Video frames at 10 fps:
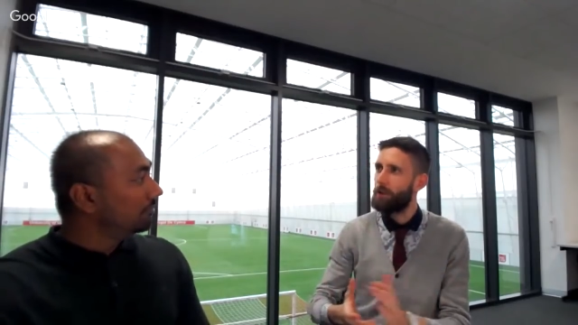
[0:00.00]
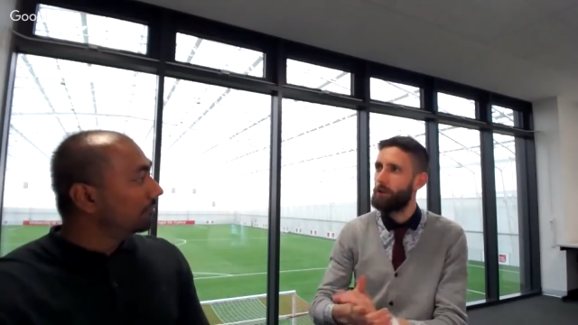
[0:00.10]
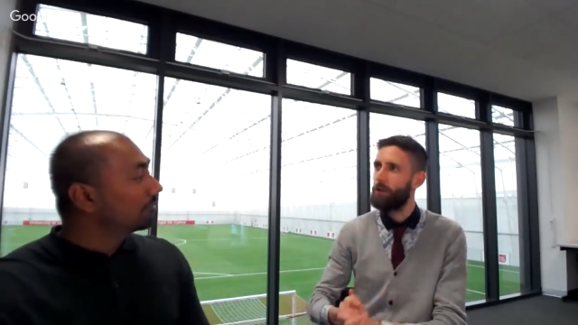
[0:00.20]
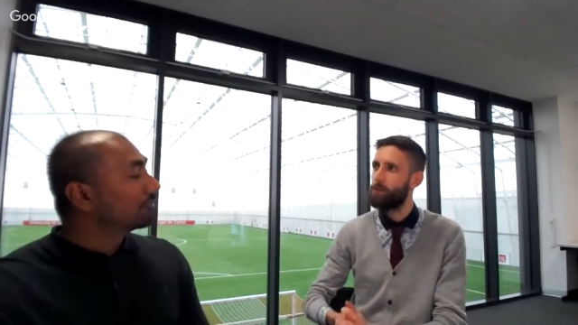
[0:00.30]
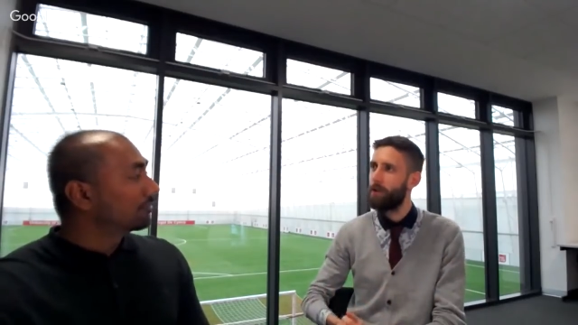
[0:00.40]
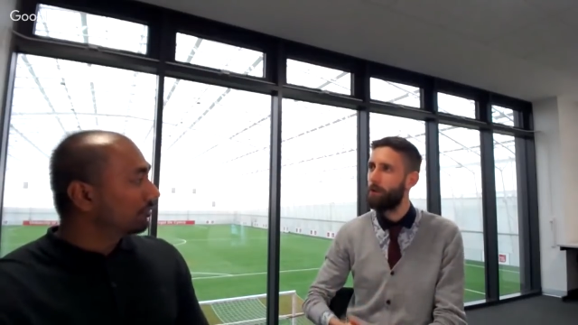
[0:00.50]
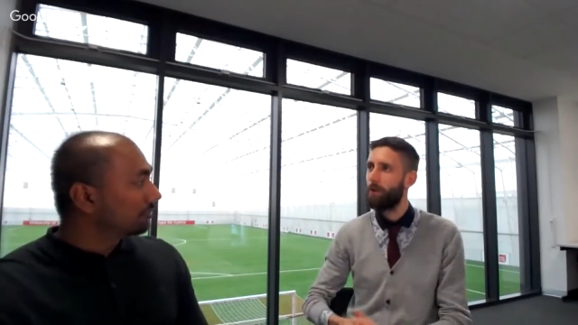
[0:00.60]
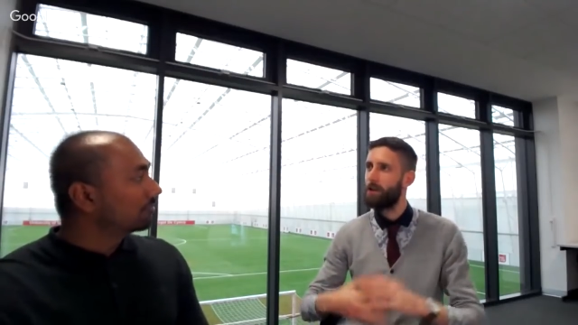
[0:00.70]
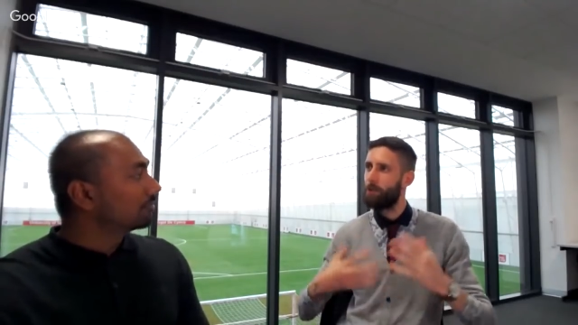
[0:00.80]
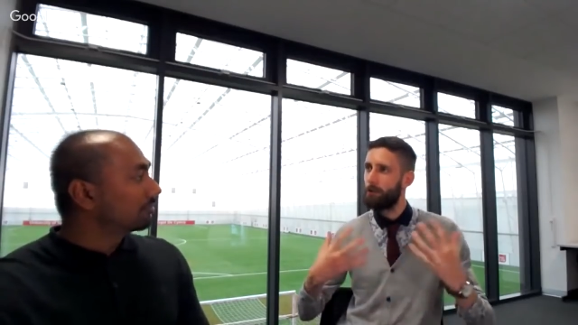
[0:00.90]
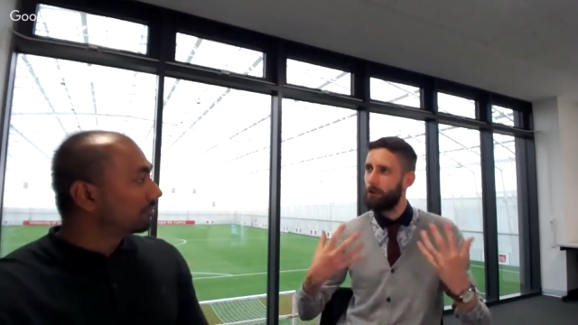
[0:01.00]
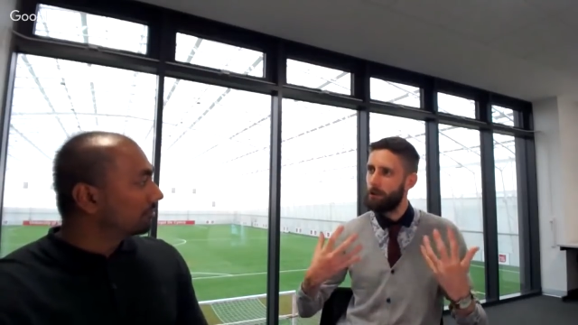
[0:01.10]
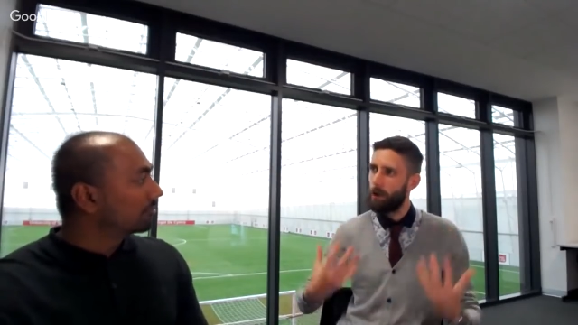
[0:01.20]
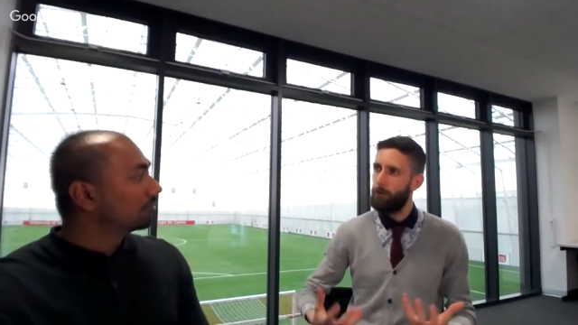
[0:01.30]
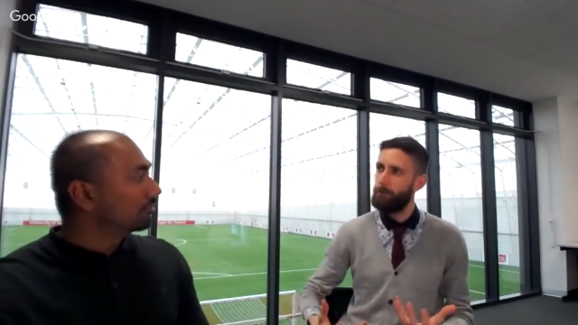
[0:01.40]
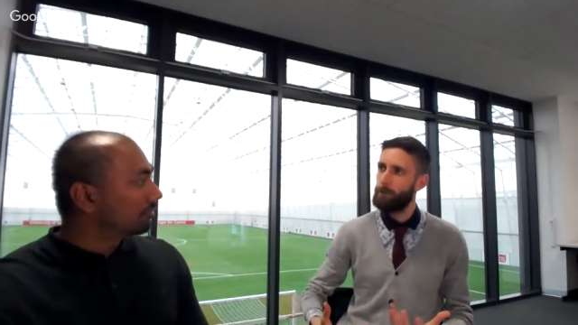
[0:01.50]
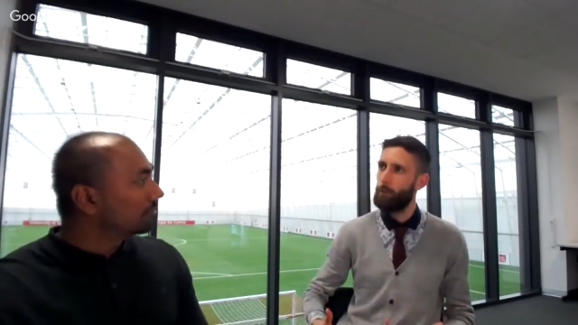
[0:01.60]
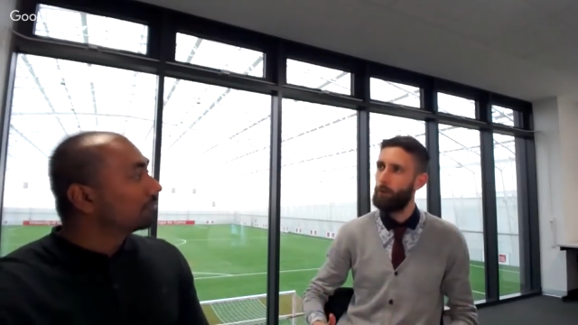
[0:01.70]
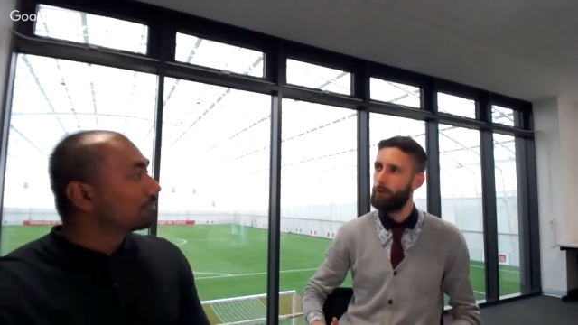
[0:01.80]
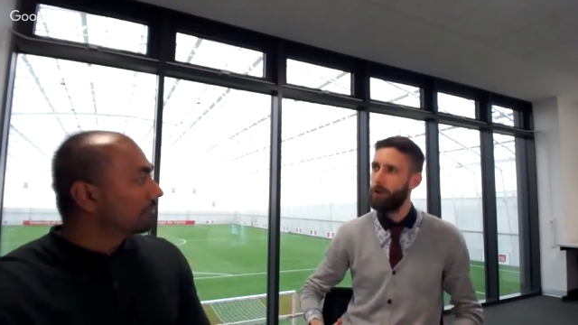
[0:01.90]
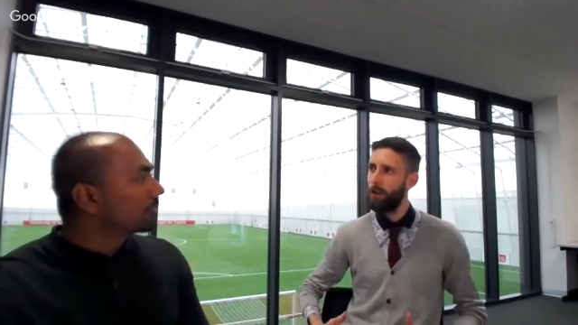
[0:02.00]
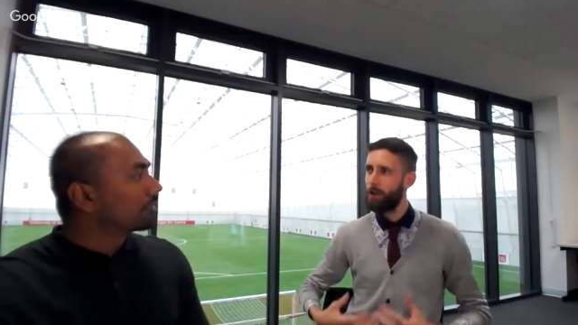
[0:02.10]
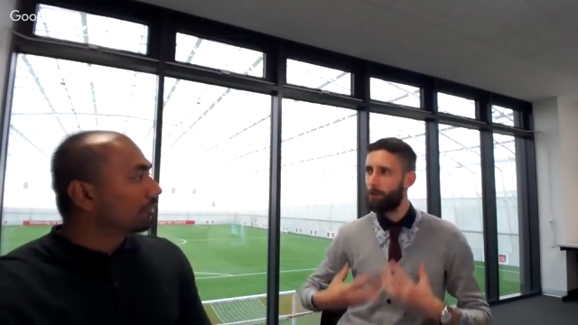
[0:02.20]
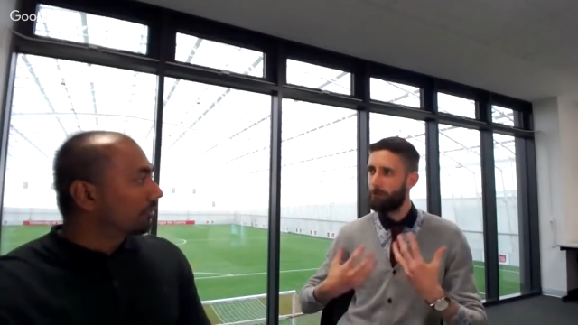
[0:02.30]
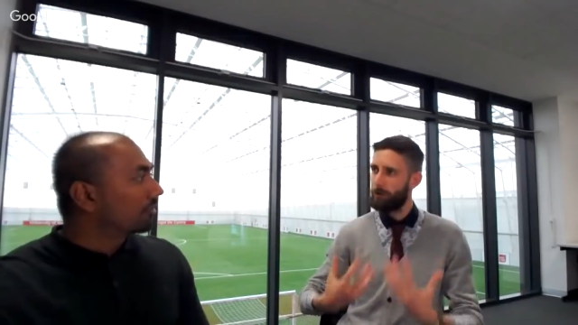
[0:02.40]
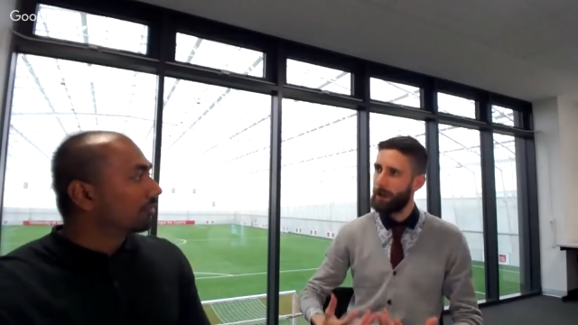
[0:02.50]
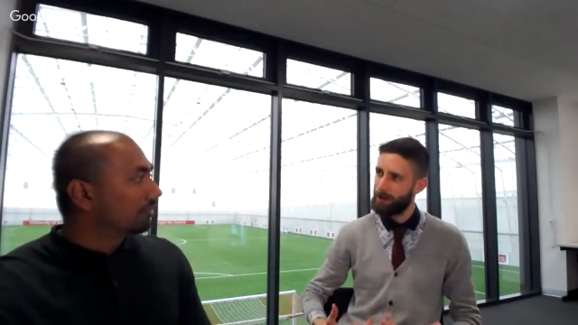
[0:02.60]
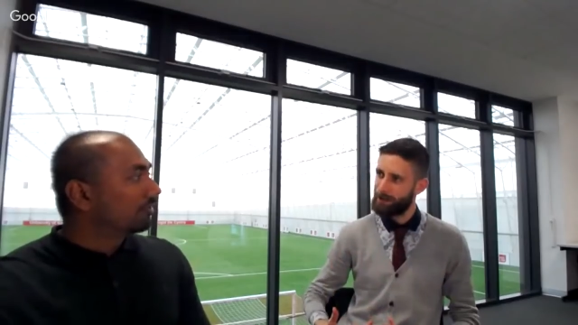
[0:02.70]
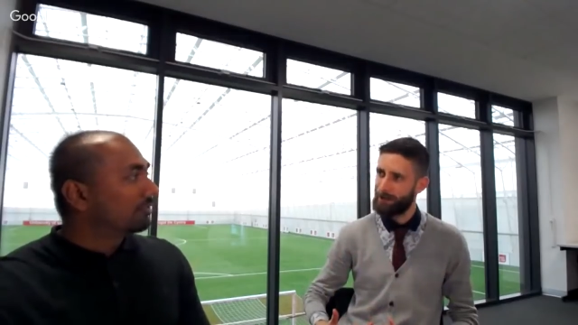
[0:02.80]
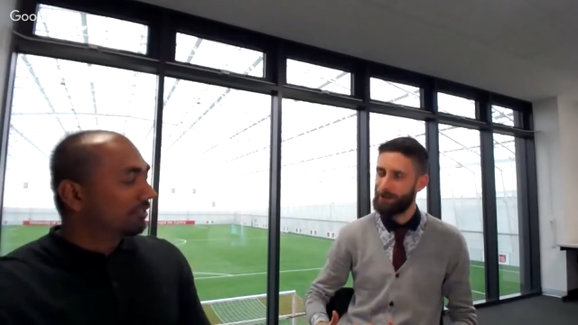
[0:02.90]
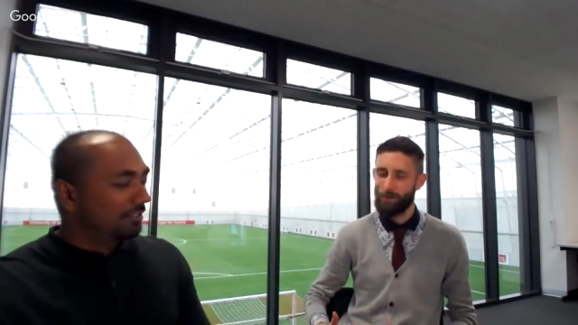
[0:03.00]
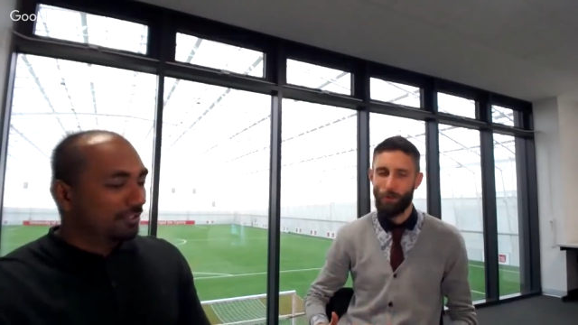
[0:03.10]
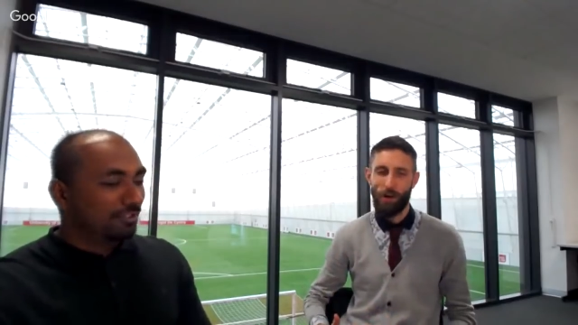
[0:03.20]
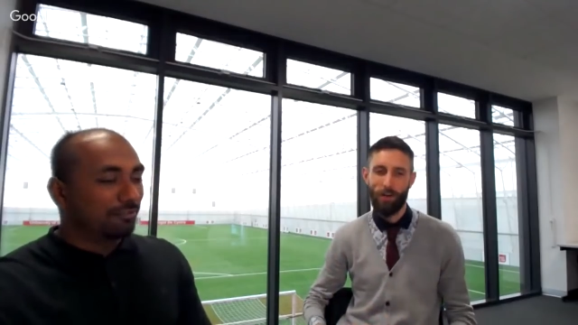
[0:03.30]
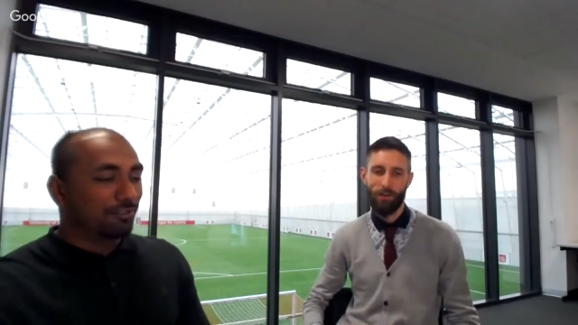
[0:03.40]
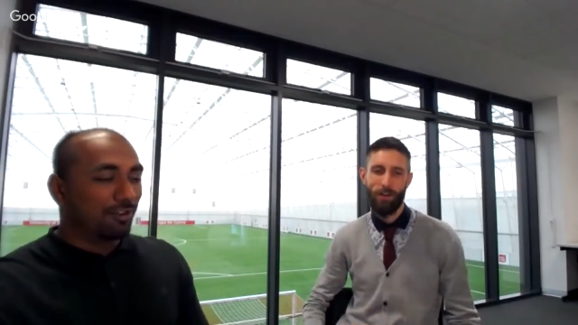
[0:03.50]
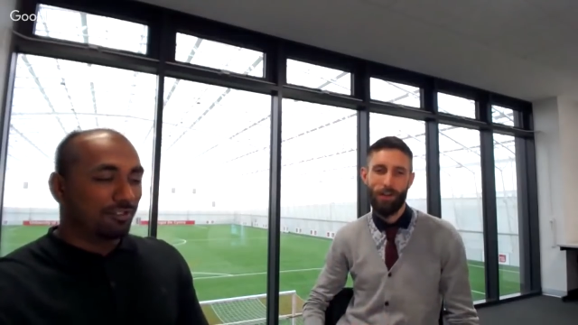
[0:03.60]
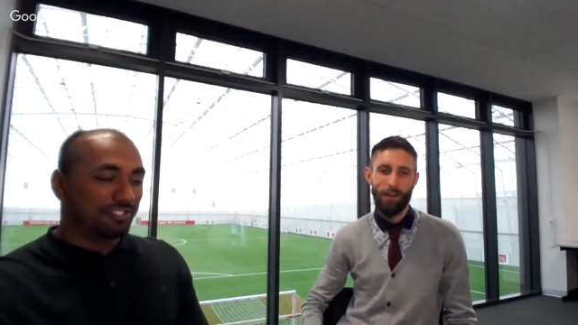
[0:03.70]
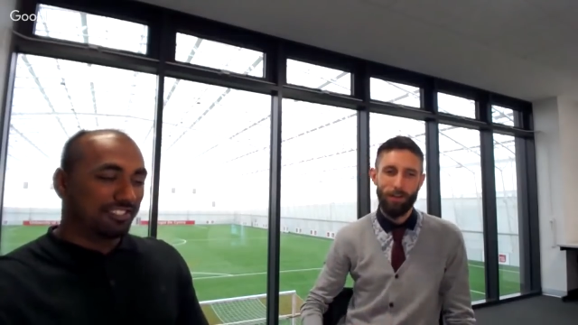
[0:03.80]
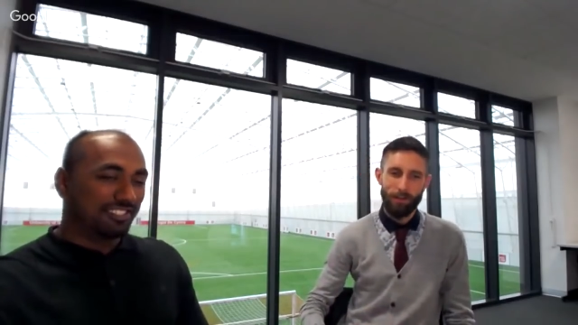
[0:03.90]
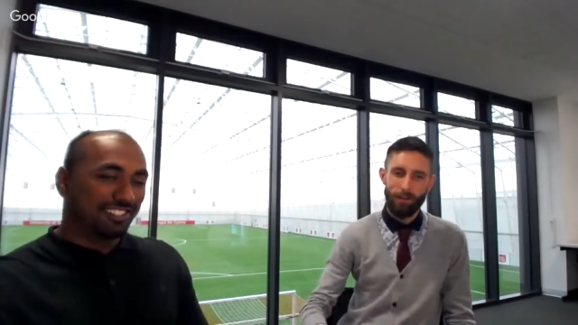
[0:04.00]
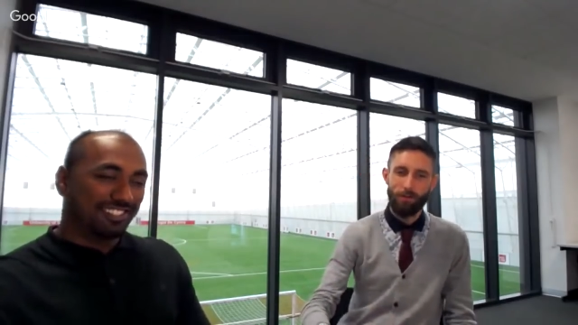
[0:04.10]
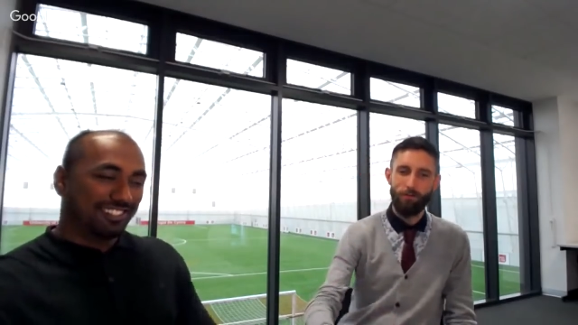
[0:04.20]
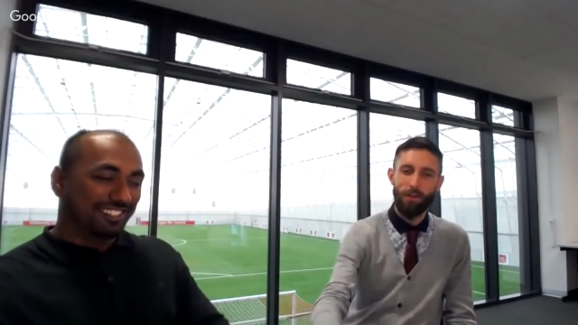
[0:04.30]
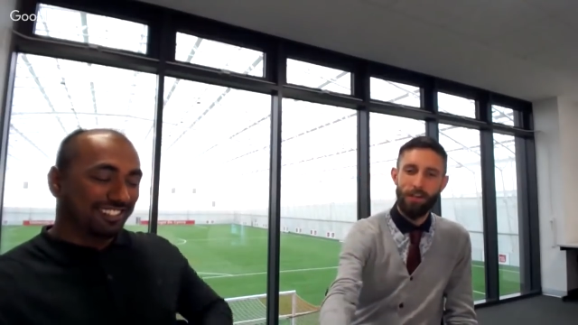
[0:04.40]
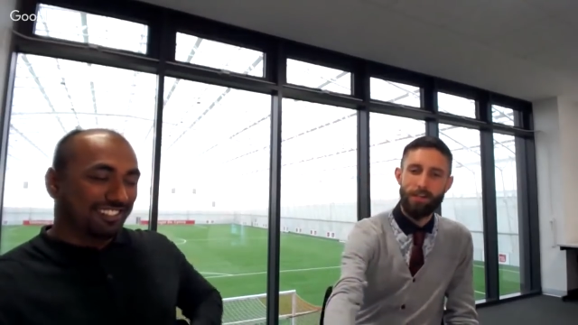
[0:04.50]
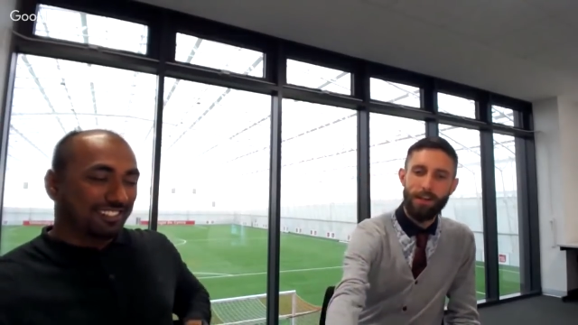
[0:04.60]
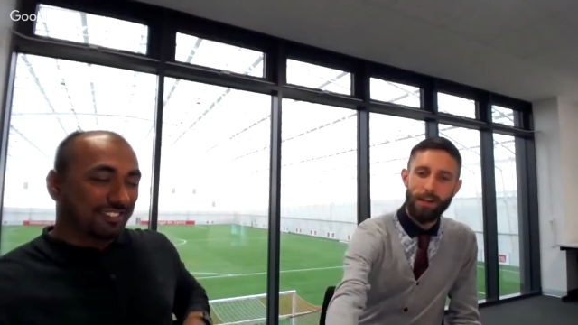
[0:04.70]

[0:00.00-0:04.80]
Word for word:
Speaker 1: that you're going to be in you want that to be comfortable to be relaxing as well of course that's great